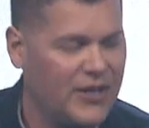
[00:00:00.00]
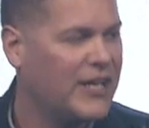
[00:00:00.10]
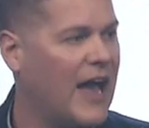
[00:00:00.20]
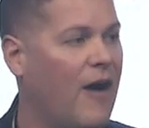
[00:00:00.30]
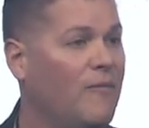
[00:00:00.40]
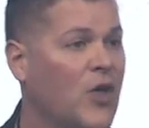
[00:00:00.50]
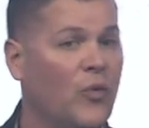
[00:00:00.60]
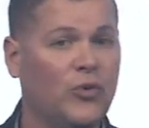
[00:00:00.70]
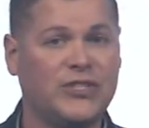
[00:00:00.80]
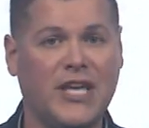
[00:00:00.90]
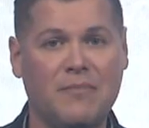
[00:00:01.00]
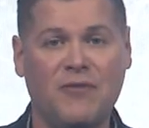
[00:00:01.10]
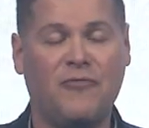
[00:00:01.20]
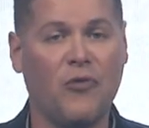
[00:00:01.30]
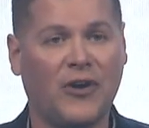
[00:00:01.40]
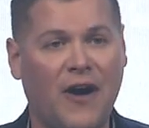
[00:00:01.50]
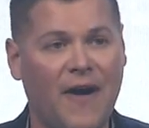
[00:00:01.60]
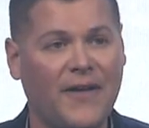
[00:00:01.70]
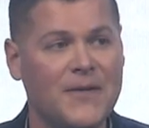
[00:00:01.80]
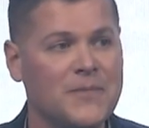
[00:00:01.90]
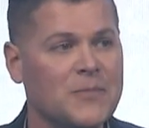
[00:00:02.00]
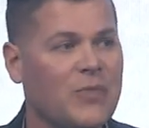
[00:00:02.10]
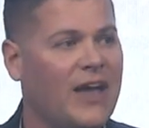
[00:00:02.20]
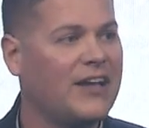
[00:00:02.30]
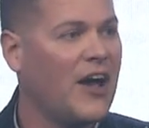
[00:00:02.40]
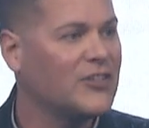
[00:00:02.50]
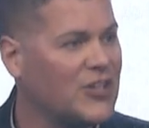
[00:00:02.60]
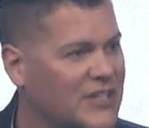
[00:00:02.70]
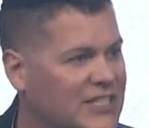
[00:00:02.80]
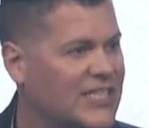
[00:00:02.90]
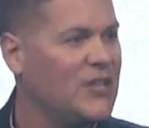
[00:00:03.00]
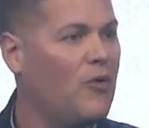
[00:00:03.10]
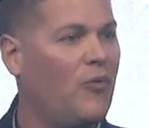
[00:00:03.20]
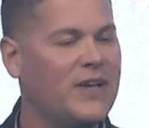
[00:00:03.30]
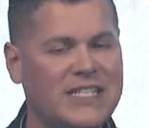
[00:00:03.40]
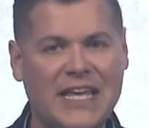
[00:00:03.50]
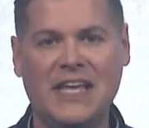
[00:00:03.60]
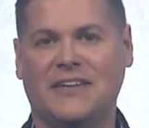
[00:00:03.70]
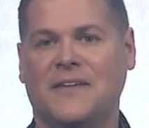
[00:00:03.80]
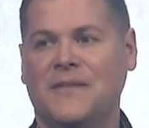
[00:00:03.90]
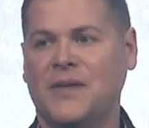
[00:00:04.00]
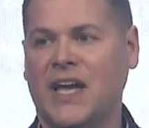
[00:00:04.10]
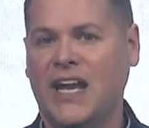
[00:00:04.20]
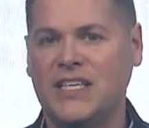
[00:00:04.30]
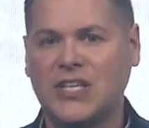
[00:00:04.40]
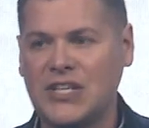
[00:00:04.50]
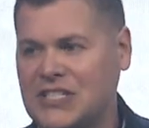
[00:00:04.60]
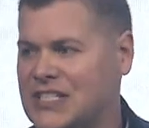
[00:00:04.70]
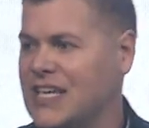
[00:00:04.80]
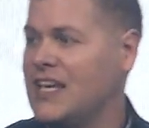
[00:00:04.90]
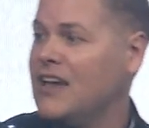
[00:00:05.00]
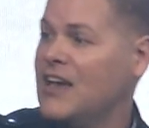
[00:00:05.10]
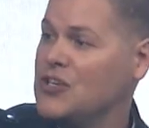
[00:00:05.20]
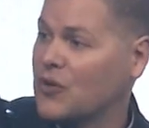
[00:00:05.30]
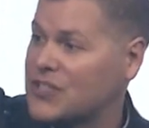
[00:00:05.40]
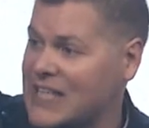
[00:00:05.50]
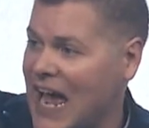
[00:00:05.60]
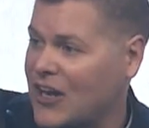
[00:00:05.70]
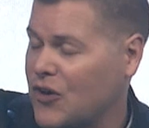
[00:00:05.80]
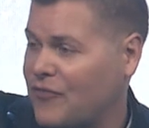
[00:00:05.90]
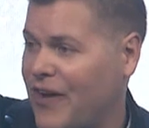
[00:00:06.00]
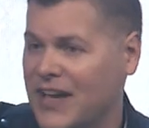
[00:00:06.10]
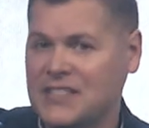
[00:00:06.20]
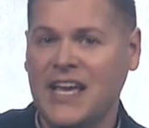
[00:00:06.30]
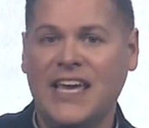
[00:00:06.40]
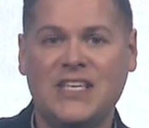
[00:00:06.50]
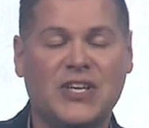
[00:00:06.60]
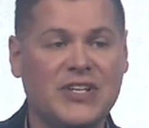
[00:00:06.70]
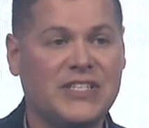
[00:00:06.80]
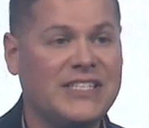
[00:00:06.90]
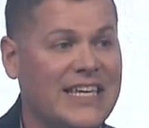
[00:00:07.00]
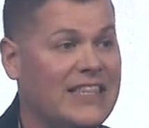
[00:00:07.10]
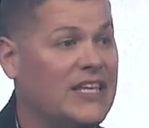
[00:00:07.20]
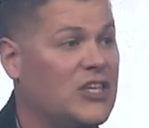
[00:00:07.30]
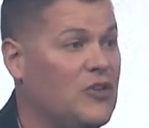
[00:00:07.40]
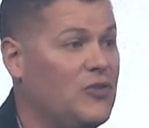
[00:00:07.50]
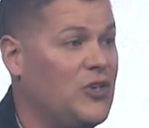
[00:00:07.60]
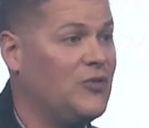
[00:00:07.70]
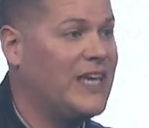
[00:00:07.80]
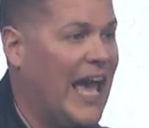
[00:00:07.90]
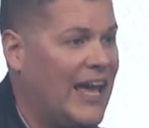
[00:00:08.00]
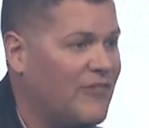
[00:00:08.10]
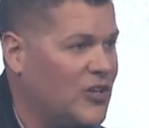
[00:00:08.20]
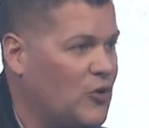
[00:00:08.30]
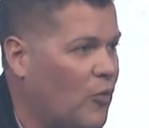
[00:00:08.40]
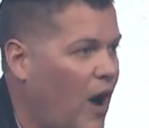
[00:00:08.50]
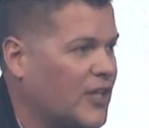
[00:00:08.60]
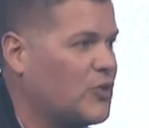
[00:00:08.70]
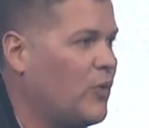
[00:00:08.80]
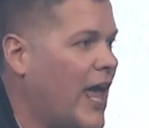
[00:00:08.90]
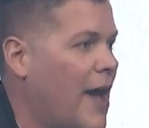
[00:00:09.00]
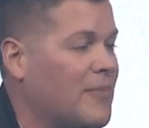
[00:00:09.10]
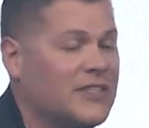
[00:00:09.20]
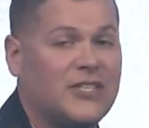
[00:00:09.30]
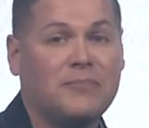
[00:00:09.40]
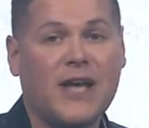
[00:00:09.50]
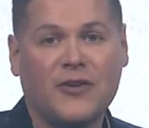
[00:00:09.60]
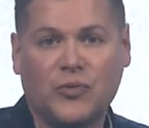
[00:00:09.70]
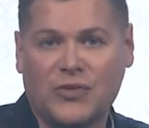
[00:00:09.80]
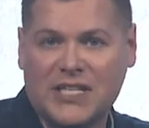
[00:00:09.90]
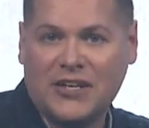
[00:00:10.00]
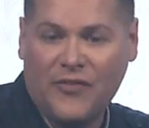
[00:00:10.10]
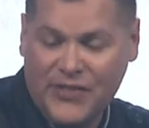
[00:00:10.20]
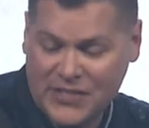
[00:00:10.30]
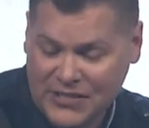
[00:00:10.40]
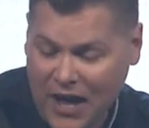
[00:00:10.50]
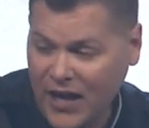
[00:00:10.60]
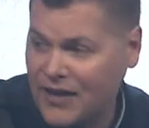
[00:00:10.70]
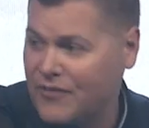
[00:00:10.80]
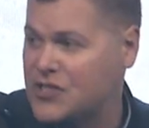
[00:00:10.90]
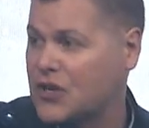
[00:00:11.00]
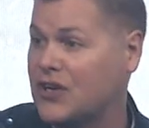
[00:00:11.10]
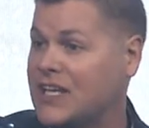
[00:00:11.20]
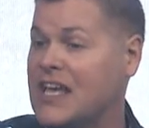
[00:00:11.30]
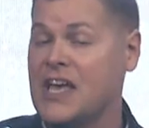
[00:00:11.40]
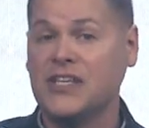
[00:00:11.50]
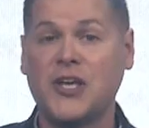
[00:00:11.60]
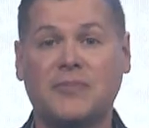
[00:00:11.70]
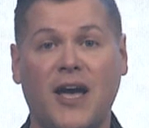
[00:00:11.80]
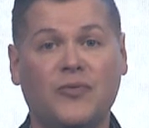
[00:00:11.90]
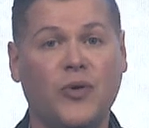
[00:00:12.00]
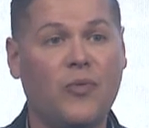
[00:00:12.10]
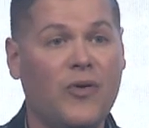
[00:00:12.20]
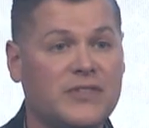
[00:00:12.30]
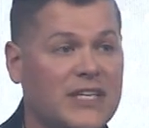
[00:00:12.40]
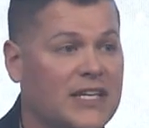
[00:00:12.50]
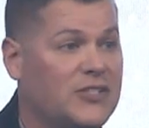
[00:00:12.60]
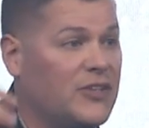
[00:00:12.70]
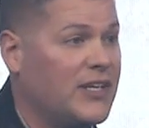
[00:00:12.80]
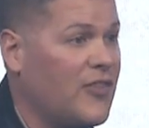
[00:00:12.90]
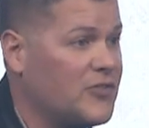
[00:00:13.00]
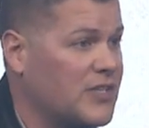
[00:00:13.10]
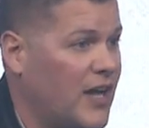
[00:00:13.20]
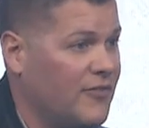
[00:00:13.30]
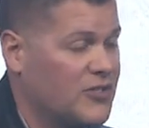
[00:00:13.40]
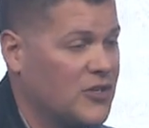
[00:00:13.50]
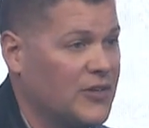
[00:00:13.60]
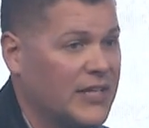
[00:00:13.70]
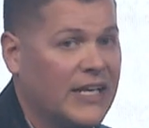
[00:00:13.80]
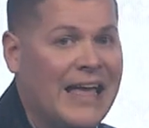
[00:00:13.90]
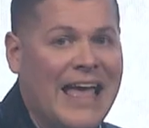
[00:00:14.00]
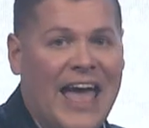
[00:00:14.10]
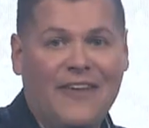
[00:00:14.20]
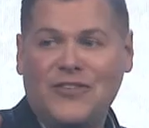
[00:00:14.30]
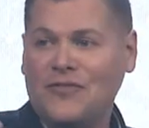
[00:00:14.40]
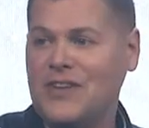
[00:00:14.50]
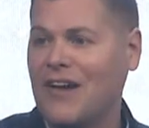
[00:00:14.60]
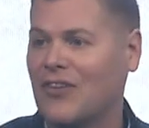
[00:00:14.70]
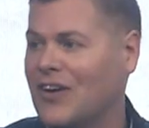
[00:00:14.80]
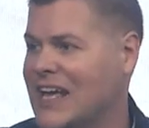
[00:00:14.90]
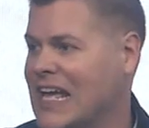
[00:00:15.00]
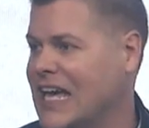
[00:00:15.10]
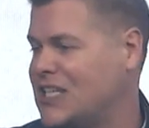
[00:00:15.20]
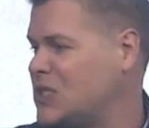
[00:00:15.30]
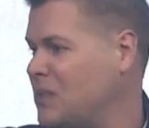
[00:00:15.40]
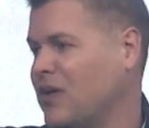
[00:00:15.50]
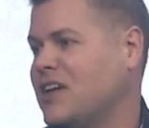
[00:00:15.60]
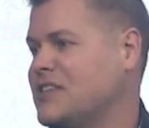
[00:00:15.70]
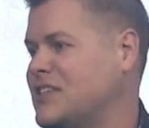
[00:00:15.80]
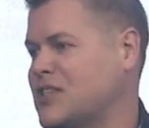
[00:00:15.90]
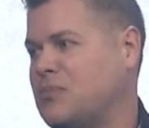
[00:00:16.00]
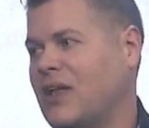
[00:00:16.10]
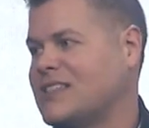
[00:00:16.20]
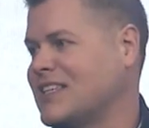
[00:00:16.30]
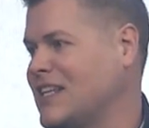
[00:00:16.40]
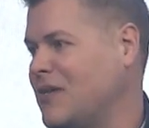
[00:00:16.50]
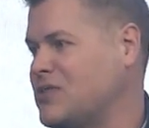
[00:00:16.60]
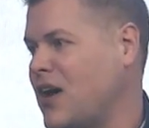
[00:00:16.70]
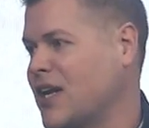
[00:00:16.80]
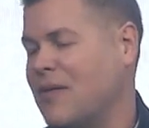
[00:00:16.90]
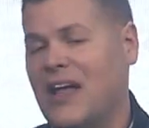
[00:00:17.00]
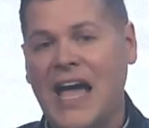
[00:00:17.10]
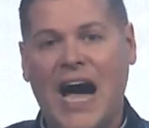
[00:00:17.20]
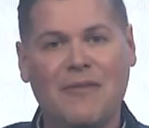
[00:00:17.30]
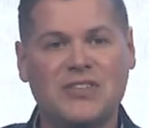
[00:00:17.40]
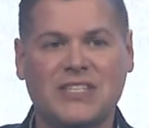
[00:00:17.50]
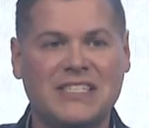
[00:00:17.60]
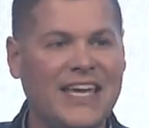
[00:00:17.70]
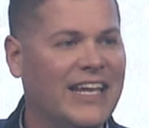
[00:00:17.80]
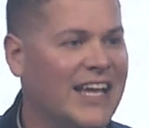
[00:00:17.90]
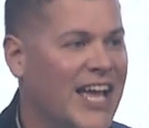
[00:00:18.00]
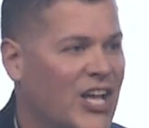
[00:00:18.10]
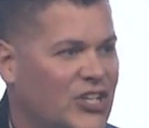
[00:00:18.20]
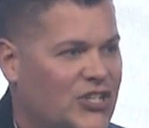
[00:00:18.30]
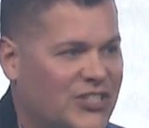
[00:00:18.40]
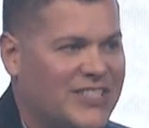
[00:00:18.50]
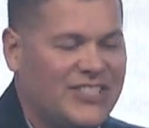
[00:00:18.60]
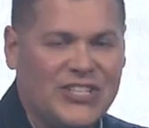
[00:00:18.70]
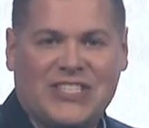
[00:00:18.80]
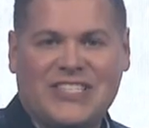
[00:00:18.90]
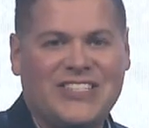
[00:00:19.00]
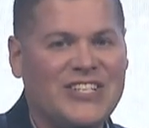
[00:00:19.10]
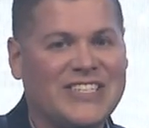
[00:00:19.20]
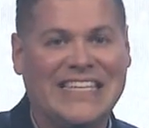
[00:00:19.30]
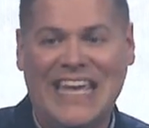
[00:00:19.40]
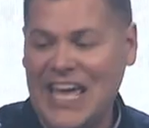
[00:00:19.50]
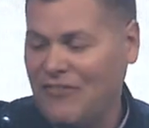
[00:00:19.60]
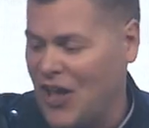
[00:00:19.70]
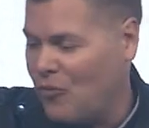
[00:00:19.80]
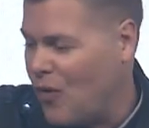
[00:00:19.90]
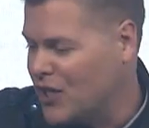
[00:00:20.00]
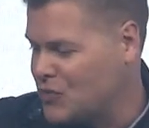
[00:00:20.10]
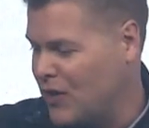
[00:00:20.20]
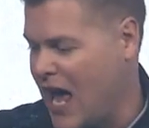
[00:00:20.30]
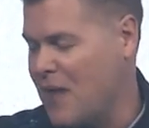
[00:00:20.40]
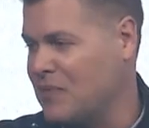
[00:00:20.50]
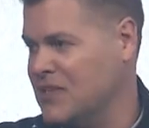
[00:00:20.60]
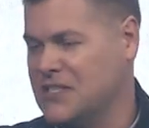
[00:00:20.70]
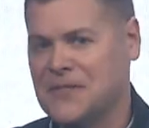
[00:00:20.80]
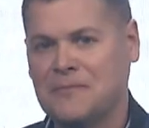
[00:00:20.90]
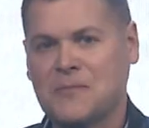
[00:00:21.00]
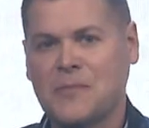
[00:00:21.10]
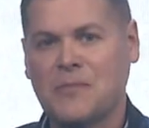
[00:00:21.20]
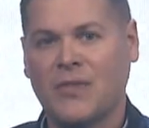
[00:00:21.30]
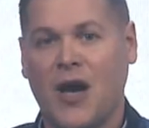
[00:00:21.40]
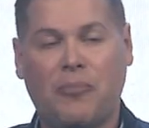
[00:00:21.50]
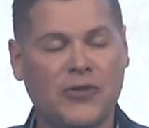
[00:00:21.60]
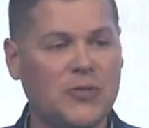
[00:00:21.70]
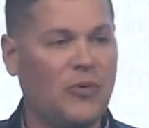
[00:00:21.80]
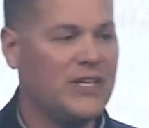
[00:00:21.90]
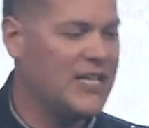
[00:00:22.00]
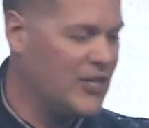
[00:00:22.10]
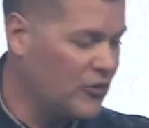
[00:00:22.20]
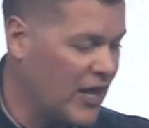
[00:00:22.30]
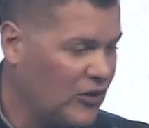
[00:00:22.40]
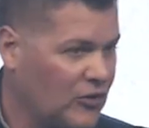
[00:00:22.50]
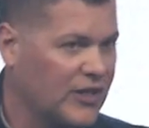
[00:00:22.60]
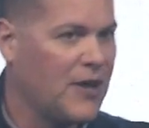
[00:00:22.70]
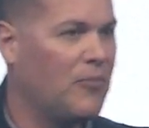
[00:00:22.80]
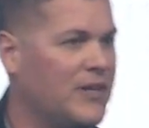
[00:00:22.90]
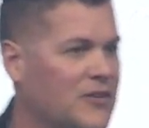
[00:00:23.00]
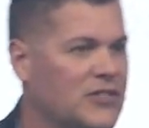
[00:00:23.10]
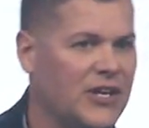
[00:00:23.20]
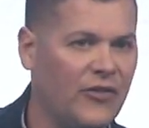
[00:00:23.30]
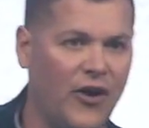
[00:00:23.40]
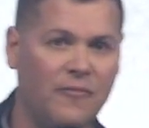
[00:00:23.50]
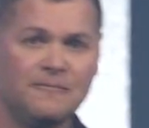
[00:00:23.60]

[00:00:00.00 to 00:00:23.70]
an account, we'll stand before God, and God's going to see what we did. And he's going to see your sacrifice. He's going to see that you gave and you watch what happens. Sometimes we'll see it on this side of eternity. Sometimes we won't see it till the other side of eternity. Hey, if you've never experienced this blessing that I'm talking about, I'm just saying, just give and watch what happens. A principle that Danielle and I learned a couple years ago, though,